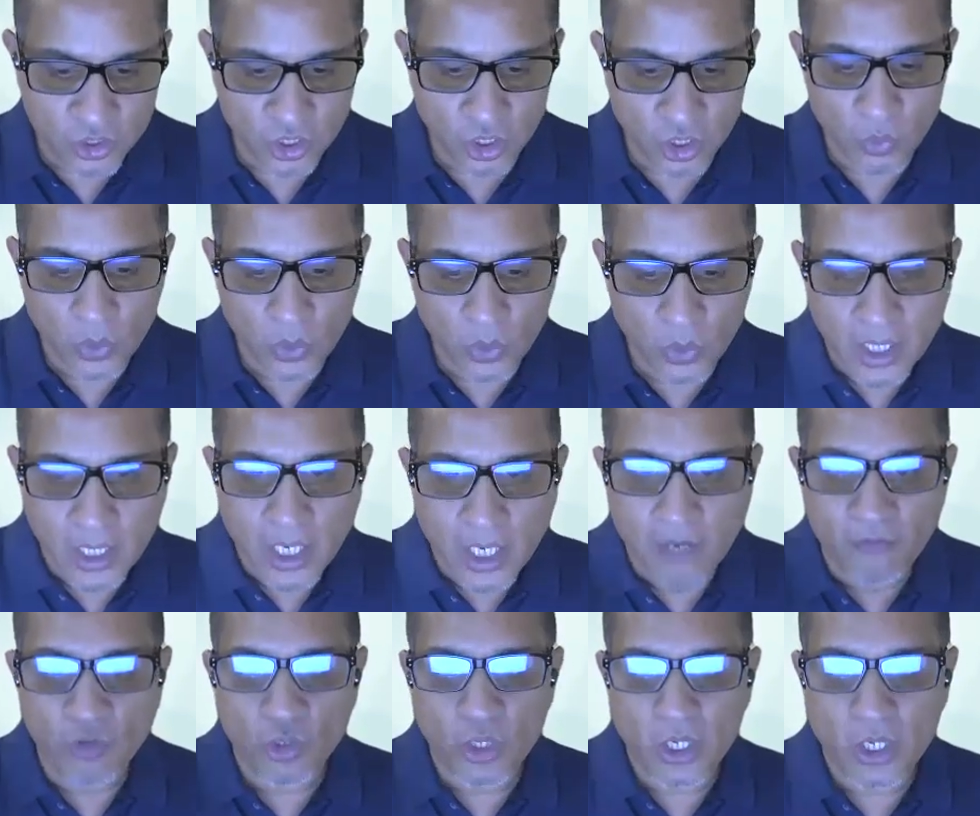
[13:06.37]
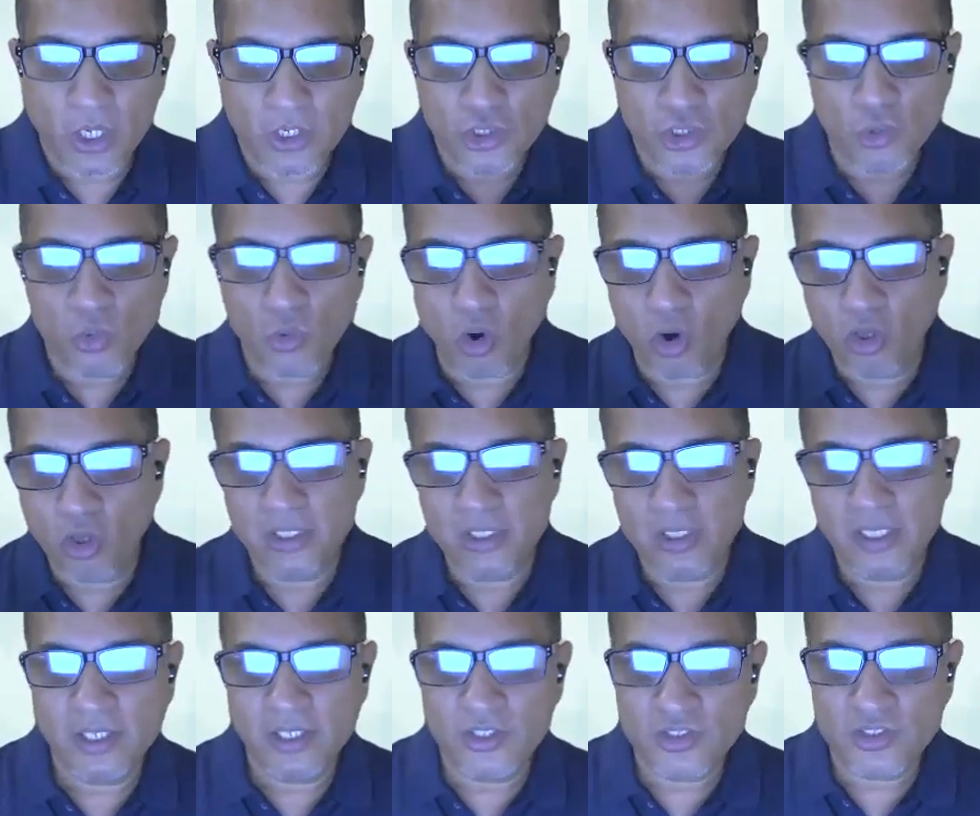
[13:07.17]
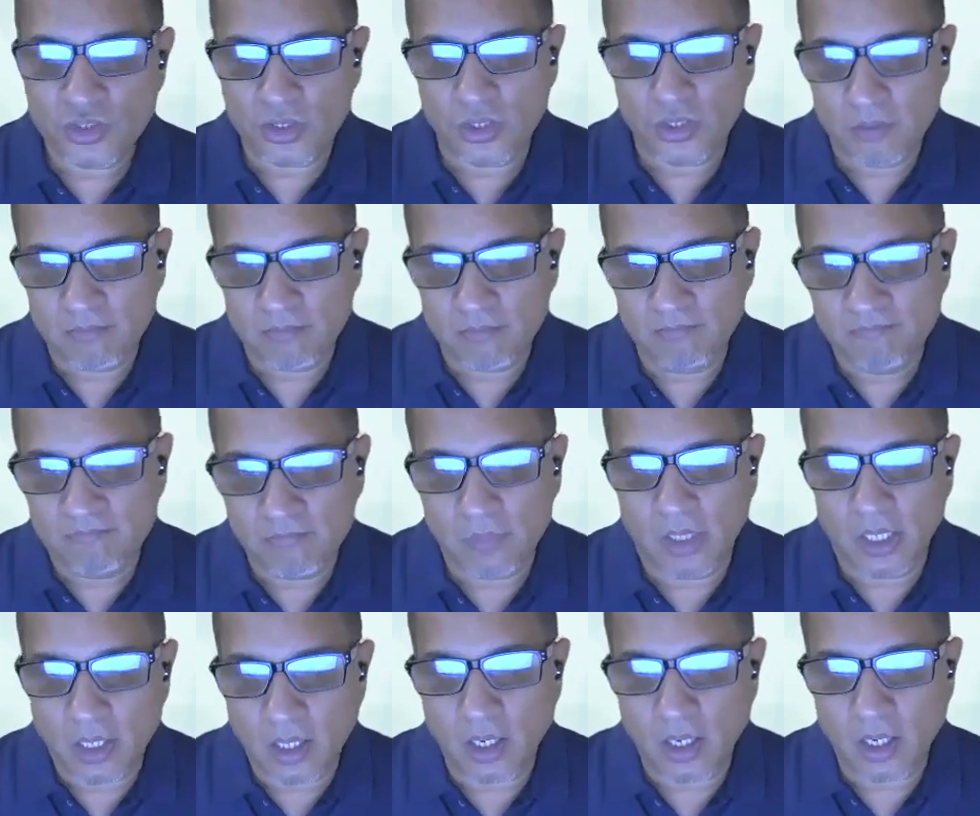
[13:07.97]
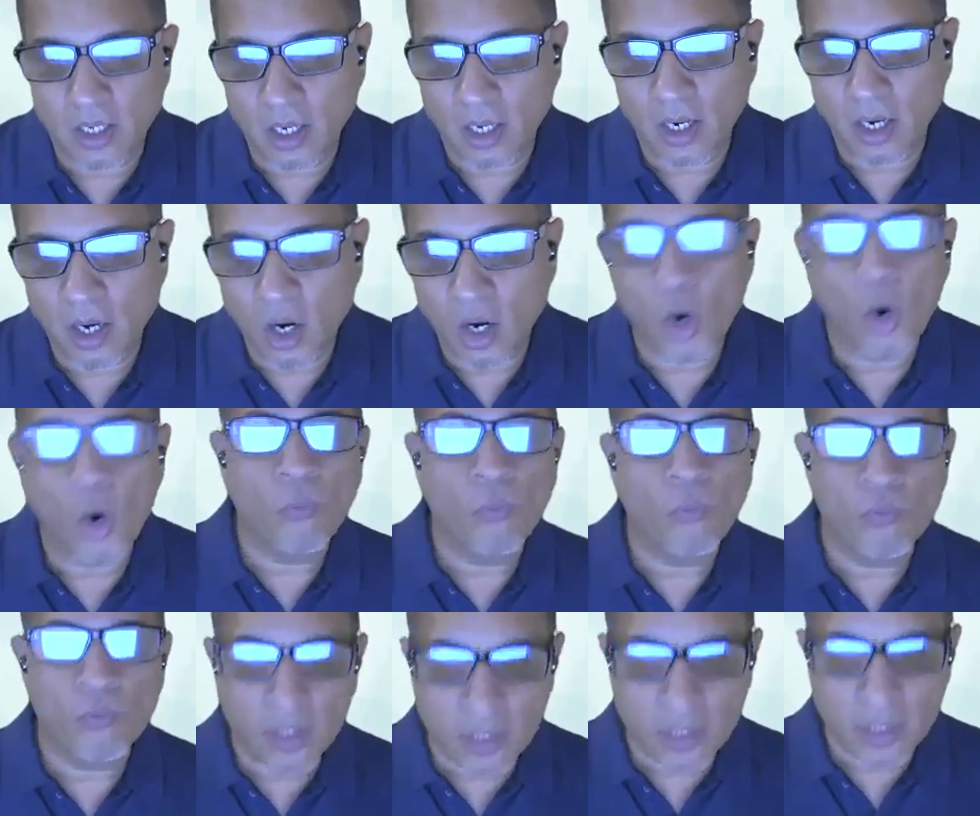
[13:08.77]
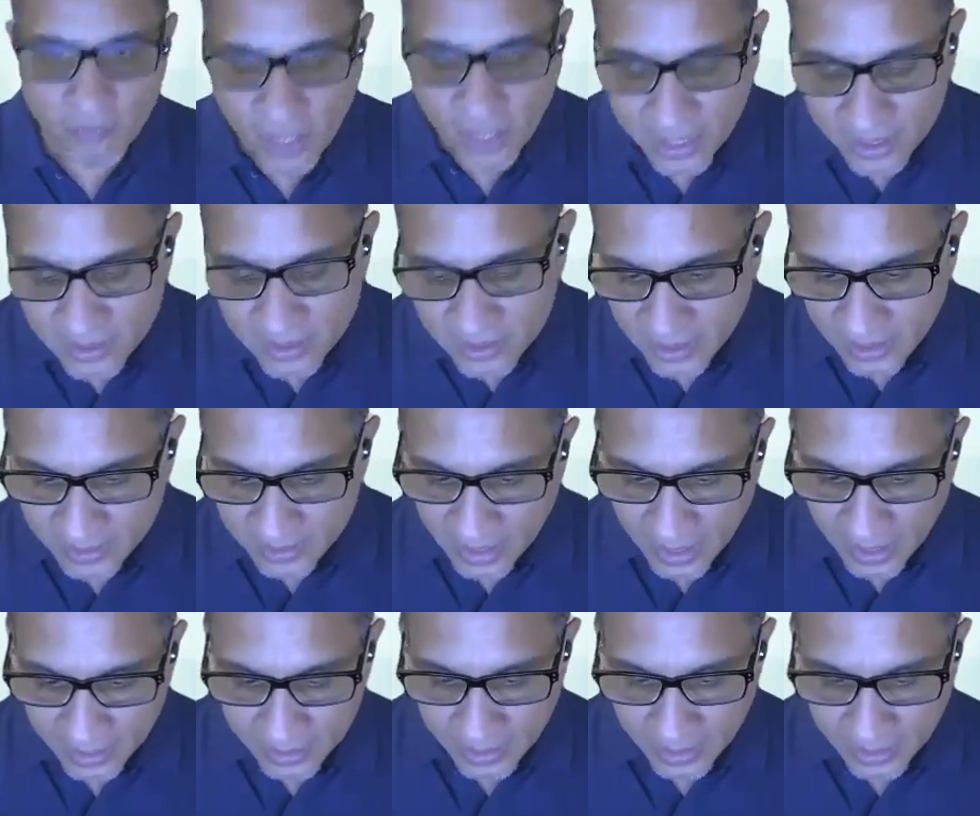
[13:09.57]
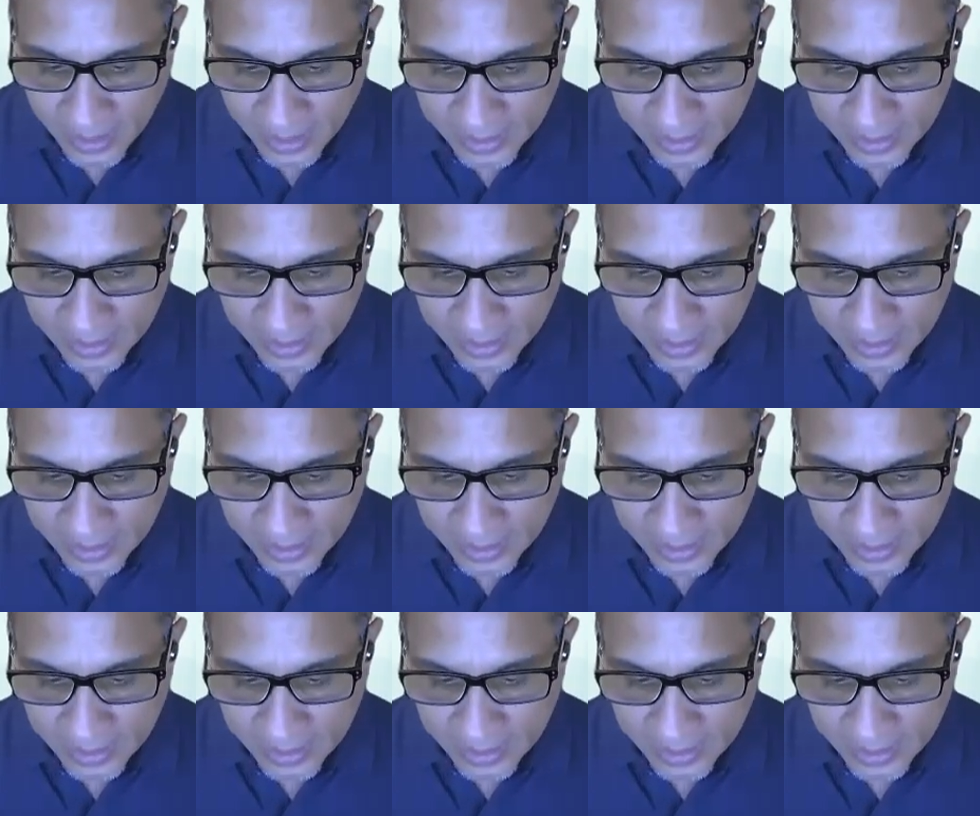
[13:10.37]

So if you can do all these homework, if I can say that,